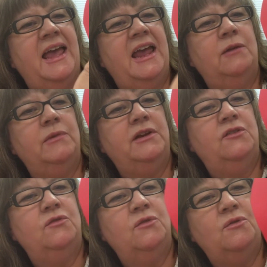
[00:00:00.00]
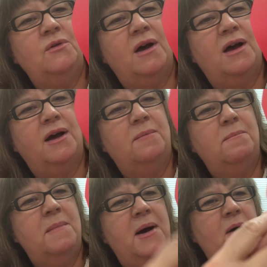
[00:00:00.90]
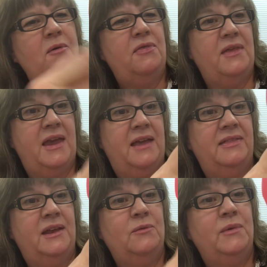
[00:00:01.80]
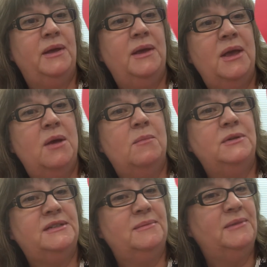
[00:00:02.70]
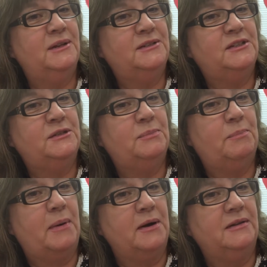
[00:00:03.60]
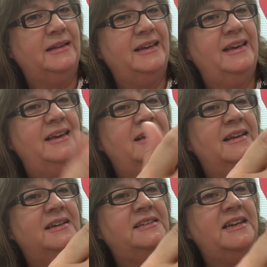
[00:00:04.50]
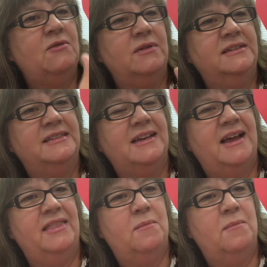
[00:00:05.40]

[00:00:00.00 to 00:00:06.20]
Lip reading: And we drew a mouth, and then we put some little sparkly sequins on